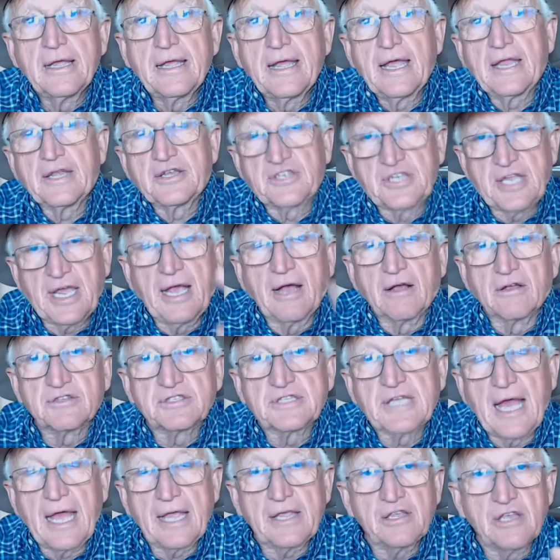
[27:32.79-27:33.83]
and tells
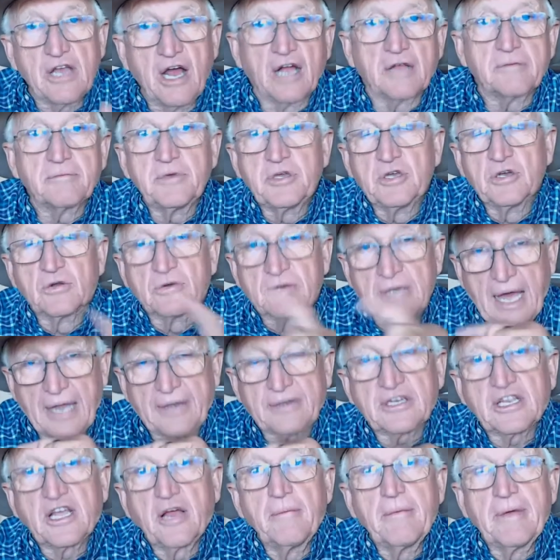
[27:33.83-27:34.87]
that young mule not
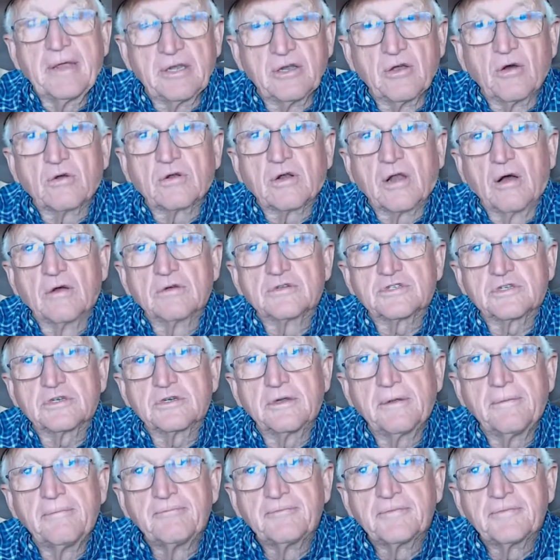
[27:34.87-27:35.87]
to come in no closer.